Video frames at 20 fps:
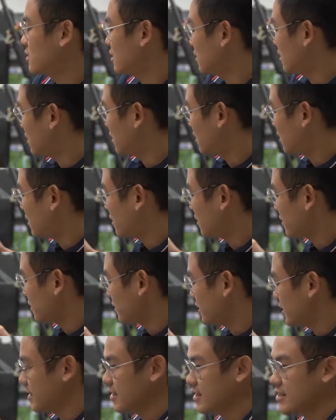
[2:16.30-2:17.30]
the
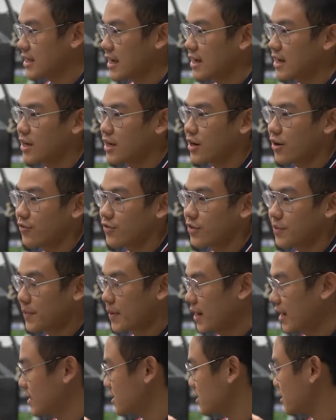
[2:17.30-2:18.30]
designing of the
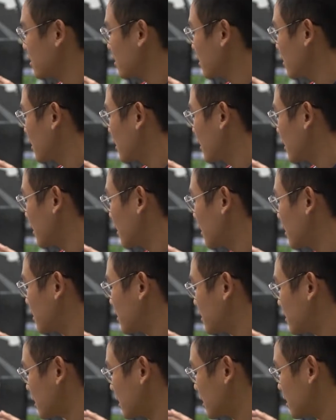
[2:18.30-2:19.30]
parts
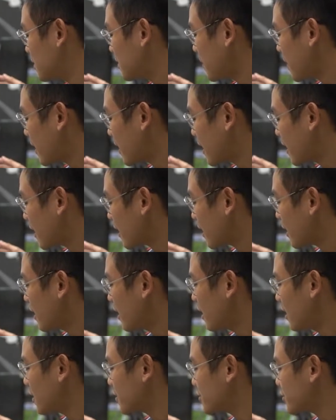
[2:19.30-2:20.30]
is by
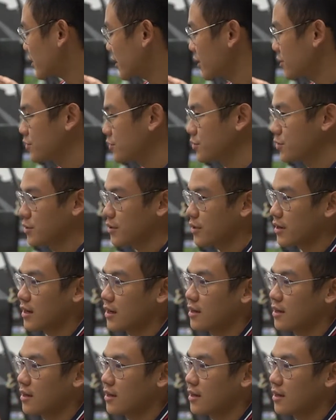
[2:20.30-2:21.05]
trying to